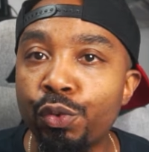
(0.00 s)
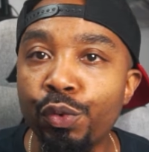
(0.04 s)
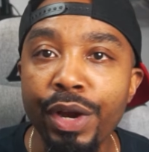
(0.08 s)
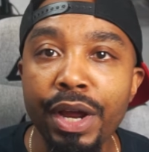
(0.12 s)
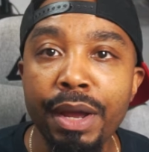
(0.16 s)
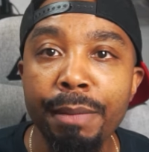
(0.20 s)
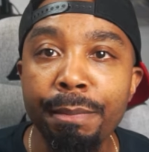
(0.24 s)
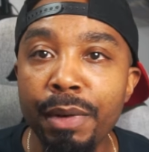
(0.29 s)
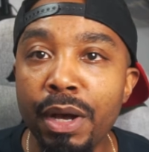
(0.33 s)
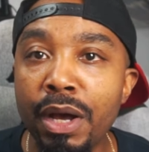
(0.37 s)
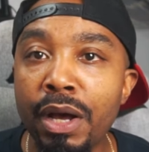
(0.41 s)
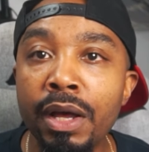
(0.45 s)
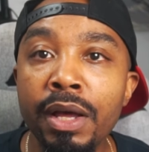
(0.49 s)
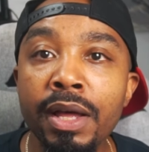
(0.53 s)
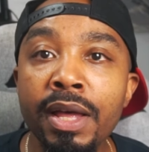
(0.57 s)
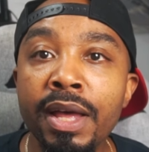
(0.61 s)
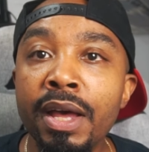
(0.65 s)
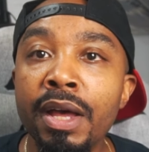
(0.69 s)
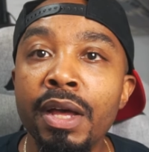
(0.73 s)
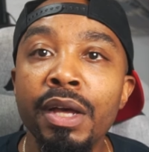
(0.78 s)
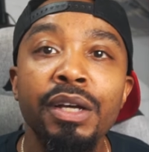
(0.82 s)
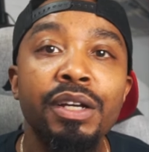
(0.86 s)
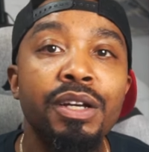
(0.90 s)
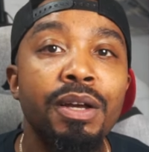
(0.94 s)
grandma
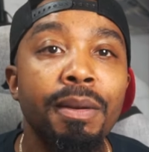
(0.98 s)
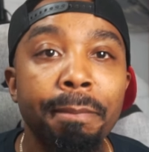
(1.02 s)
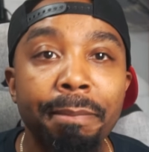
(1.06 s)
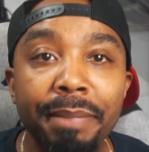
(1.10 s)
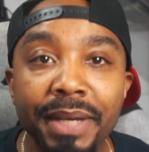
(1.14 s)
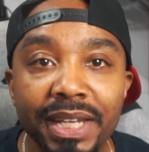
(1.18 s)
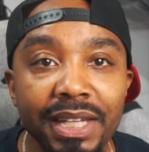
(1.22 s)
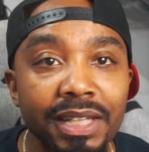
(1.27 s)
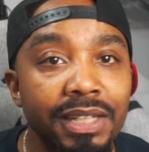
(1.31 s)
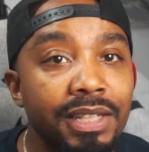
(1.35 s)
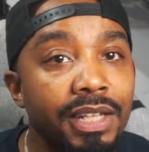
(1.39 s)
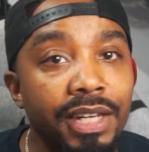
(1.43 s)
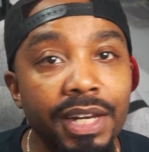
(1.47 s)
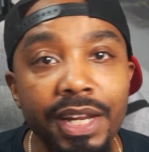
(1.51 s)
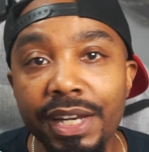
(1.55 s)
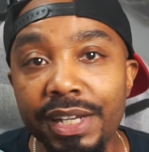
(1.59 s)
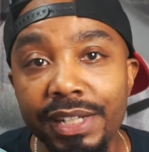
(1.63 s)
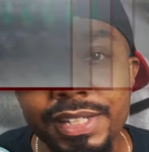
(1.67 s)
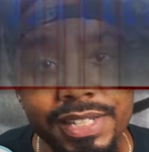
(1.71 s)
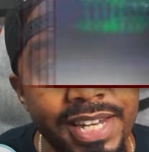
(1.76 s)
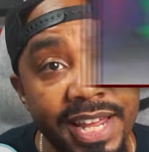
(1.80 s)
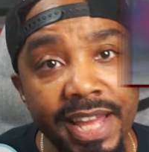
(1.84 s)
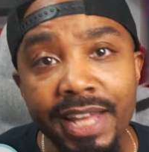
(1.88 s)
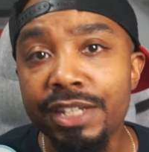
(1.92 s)
competing in
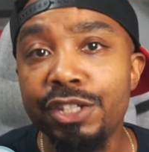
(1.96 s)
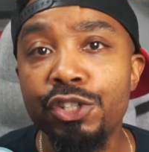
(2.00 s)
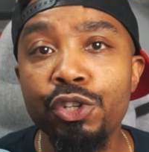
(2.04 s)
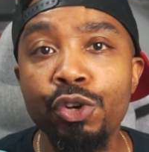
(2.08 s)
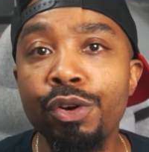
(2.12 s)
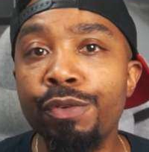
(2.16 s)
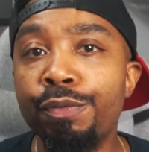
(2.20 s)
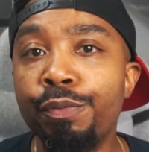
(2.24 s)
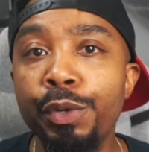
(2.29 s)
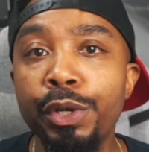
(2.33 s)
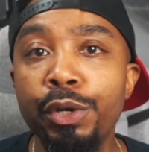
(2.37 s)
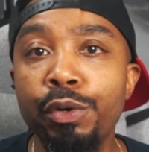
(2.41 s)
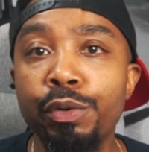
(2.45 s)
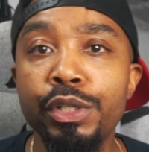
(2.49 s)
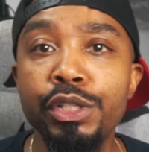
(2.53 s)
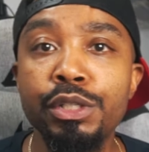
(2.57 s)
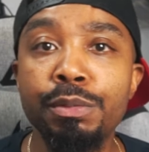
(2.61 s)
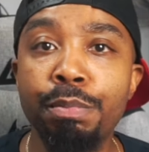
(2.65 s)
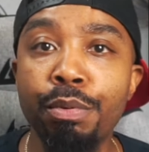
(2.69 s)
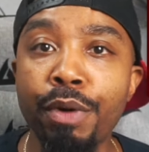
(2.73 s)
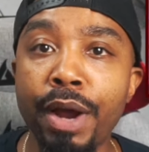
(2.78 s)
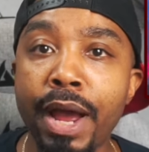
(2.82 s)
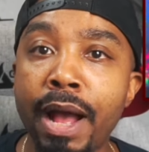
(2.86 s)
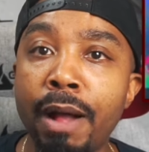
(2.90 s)
a dance-off with Chris
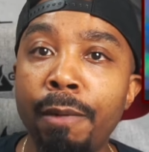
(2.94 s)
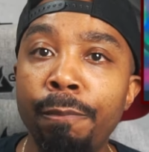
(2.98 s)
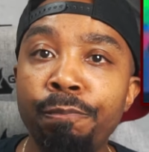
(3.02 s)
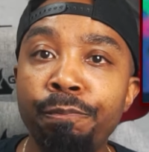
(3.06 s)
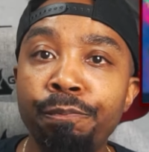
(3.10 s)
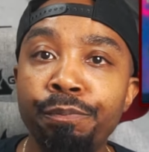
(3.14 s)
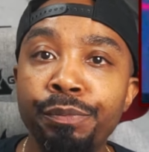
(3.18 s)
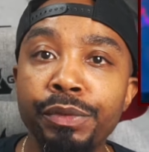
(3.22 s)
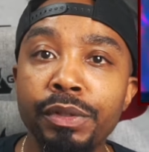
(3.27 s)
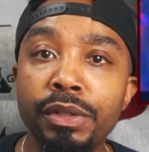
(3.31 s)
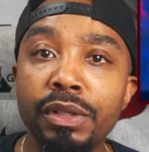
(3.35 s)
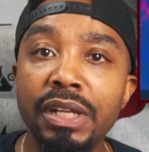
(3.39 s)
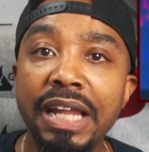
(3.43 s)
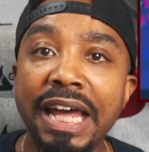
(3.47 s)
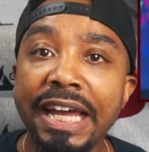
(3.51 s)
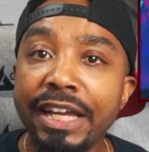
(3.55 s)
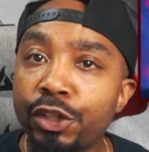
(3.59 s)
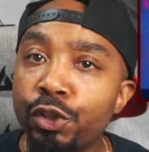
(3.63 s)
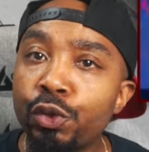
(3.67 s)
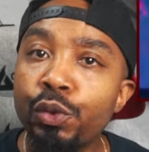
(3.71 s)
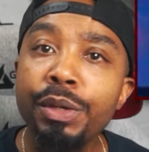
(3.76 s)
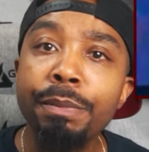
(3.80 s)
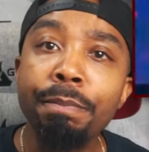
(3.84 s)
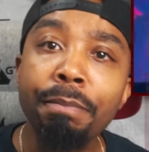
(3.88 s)
Brown.
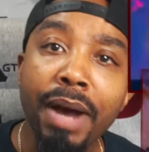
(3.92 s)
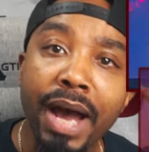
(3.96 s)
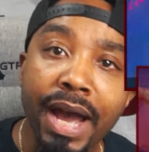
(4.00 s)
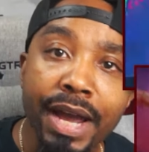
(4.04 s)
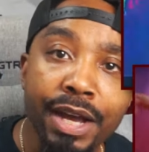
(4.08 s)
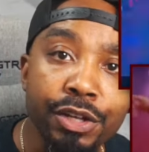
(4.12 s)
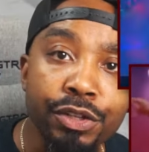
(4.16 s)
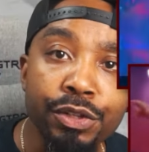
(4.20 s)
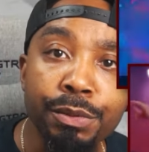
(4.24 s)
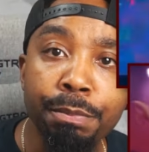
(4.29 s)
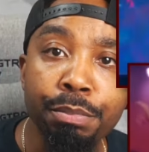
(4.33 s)
Like, you admire the